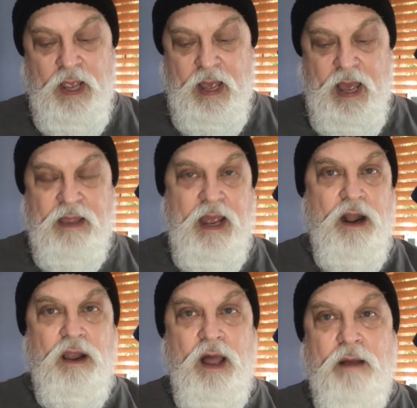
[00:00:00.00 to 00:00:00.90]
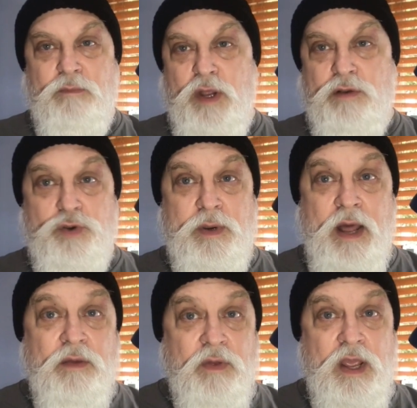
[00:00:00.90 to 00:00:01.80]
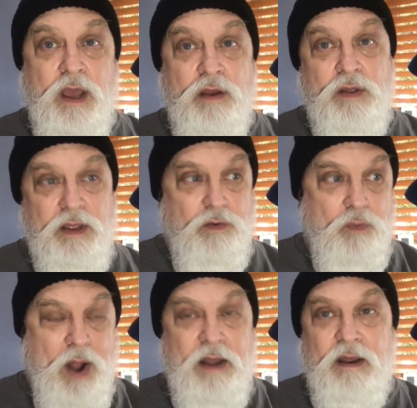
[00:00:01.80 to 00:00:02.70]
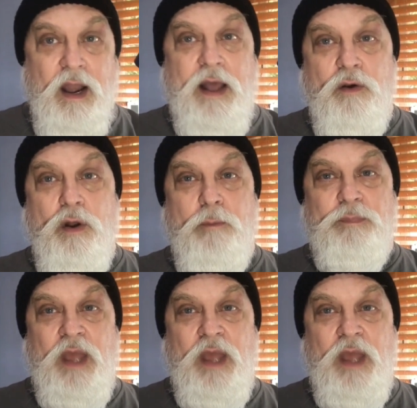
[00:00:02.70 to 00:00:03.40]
And then I'll, you know, do another video run later on.